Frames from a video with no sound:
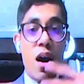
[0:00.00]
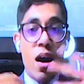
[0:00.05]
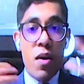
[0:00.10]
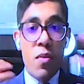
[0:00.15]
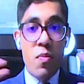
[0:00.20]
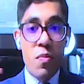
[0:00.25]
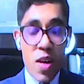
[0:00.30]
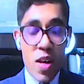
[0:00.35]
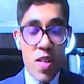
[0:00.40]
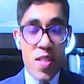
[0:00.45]

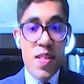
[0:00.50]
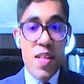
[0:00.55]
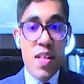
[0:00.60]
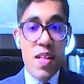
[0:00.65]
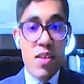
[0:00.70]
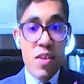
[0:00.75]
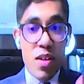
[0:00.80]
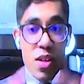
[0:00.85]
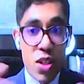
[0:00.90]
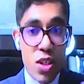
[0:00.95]
basically
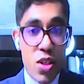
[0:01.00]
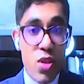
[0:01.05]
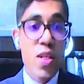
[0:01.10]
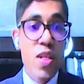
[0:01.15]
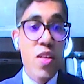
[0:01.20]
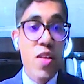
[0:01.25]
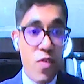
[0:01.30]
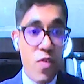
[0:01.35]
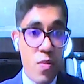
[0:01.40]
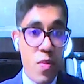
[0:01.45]
reduce
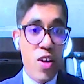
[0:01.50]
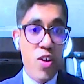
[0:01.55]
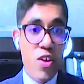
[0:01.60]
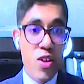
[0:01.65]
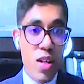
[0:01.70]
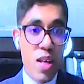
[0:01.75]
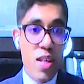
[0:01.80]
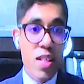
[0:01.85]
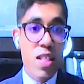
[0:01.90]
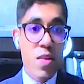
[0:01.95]
information
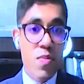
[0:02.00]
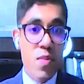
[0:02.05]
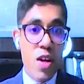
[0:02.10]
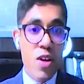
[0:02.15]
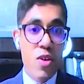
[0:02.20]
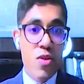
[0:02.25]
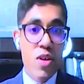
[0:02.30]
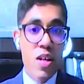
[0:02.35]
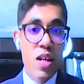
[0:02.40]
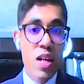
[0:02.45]

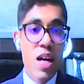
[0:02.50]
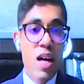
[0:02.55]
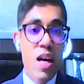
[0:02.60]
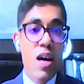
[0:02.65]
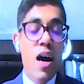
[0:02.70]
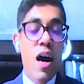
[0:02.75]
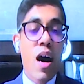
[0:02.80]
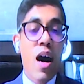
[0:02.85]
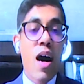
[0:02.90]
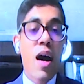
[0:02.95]
asymmetry
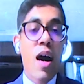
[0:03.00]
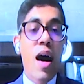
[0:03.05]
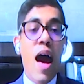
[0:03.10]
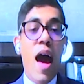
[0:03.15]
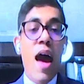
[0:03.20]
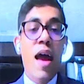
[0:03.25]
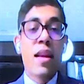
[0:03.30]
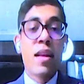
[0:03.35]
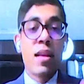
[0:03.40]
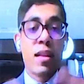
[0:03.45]

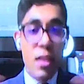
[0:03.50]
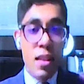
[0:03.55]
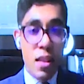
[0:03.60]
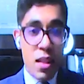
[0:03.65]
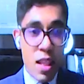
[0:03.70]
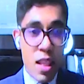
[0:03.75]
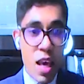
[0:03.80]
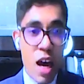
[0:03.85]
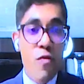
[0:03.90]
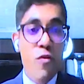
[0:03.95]
and
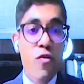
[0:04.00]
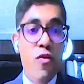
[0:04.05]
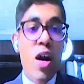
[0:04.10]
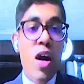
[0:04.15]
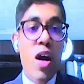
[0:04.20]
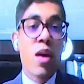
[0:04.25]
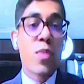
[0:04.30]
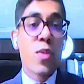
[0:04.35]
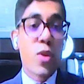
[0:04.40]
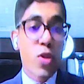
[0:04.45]
therefore
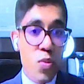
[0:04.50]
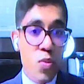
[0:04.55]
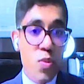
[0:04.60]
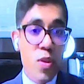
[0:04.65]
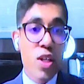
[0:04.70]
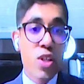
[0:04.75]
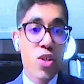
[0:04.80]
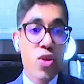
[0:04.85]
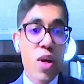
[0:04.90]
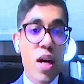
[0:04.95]
able to bring
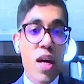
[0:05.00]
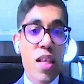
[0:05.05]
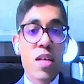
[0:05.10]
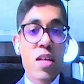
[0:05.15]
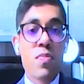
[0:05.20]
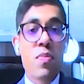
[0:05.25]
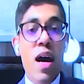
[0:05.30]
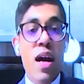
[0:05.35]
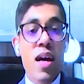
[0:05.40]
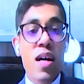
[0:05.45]
together
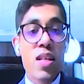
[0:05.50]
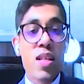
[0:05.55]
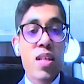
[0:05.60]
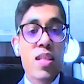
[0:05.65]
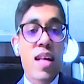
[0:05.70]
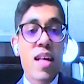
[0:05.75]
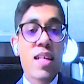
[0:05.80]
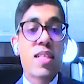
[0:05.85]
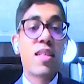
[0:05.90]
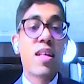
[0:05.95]
buyers and
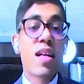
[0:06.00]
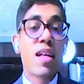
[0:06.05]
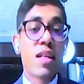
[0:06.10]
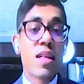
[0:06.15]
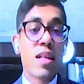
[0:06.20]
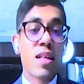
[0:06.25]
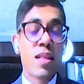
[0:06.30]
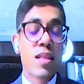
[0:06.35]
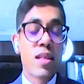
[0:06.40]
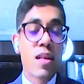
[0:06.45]
sellers.